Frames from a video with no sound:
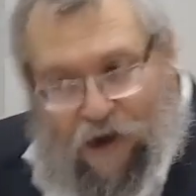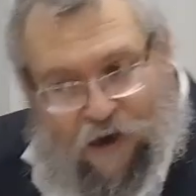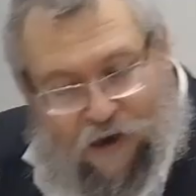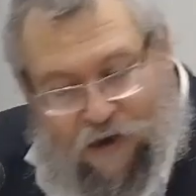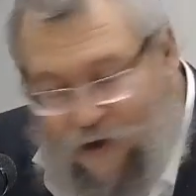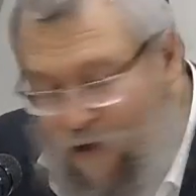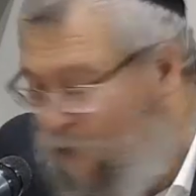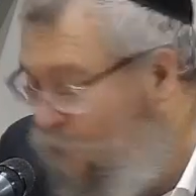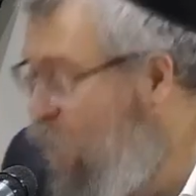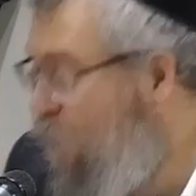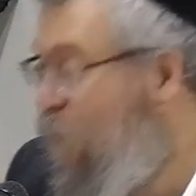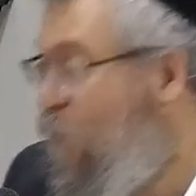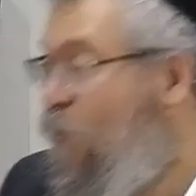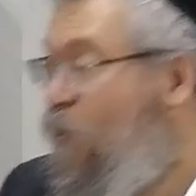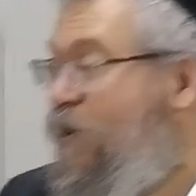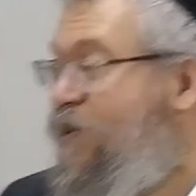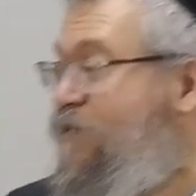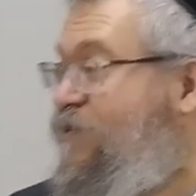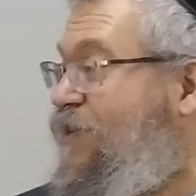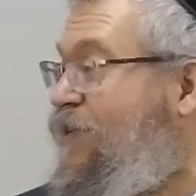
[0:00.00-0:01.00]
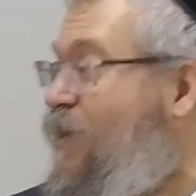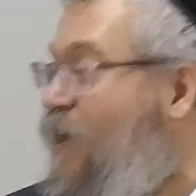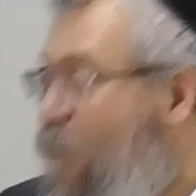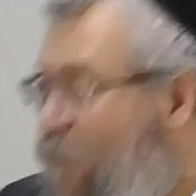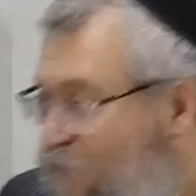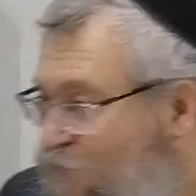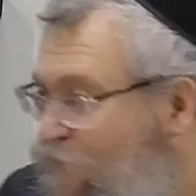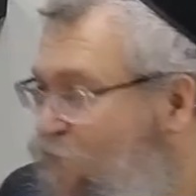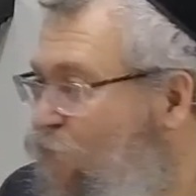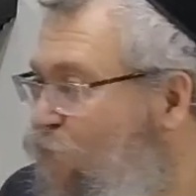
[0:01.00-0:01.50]
You're giving him
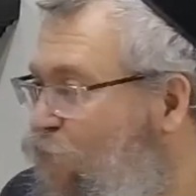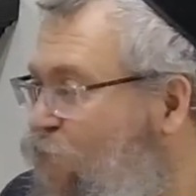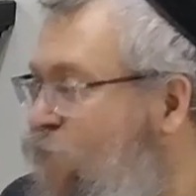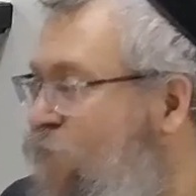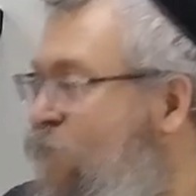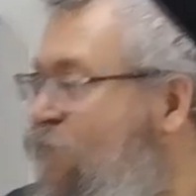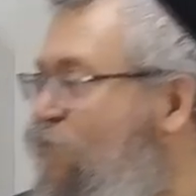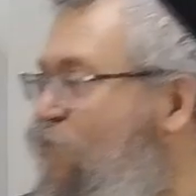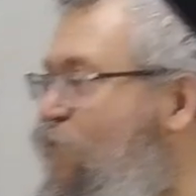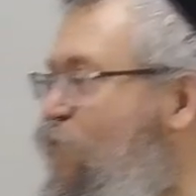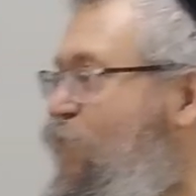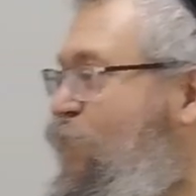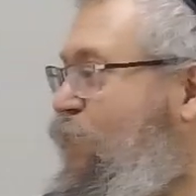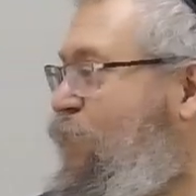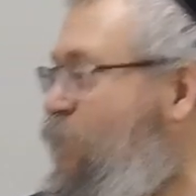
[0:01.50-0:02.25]
a sandwich,